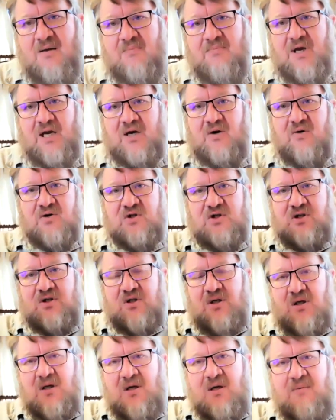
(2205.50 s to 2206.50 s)
Because
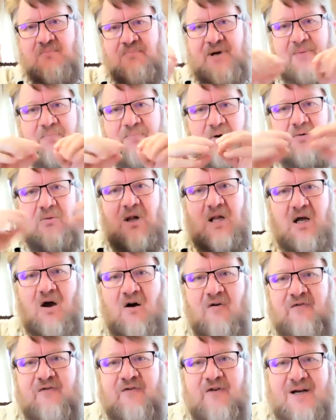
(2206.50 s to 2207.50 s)
people will
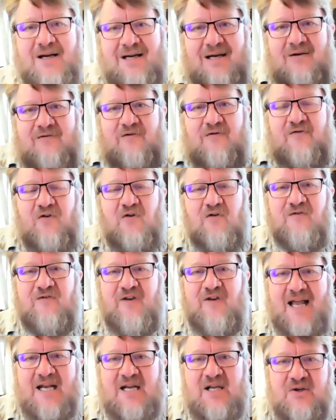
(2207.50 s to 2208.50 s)
often, for
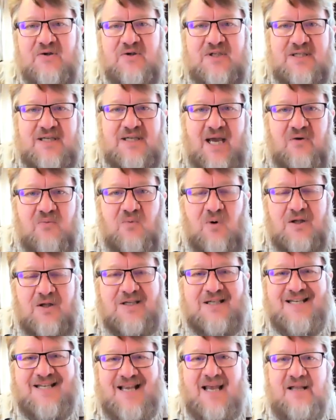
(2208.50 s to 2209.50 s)
values, they will
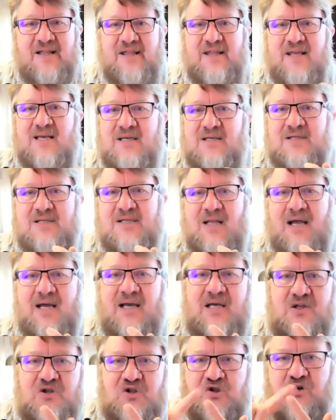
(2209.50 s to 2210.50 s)
say things
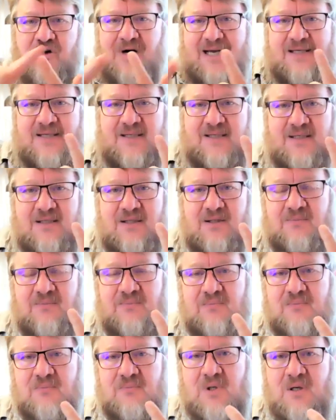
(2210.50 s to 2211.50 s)
like trust,
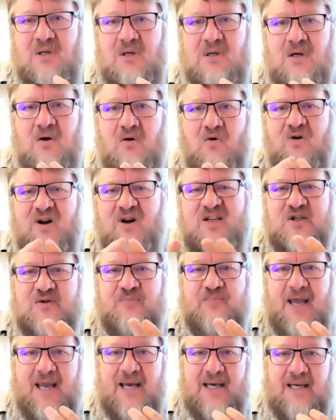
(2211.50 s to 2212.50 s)

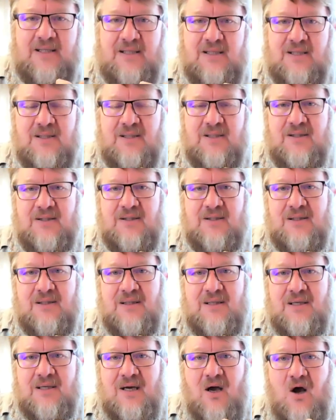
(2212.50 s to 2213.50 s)
respect,
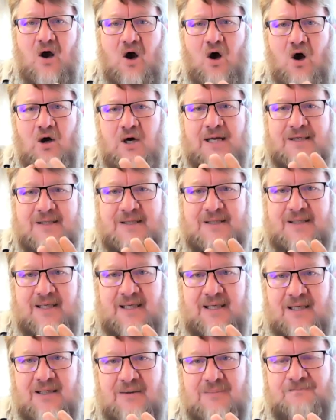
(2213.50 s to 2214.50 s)
honesty.
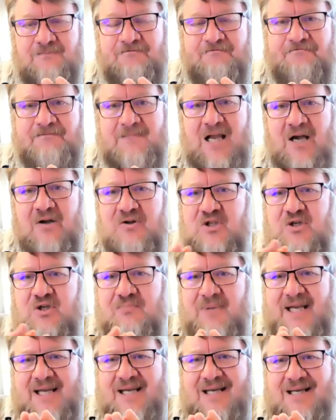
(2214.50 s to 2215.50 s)
Now, to
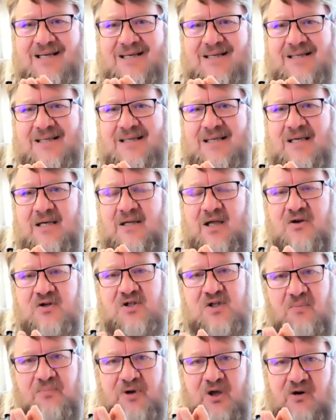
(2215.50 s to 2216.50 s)
me,
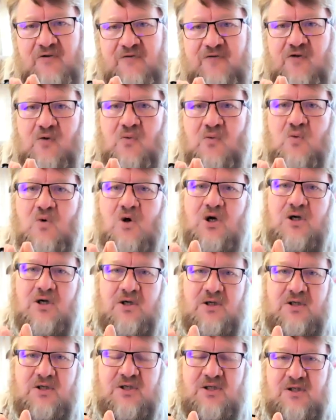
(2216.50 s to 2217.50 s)
those are beautiful
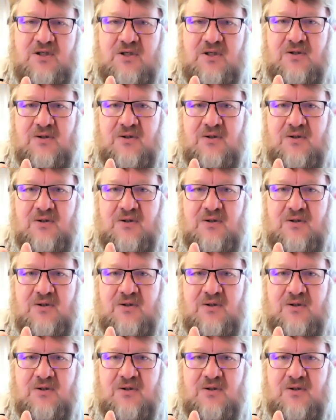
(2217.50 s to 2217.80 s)
words.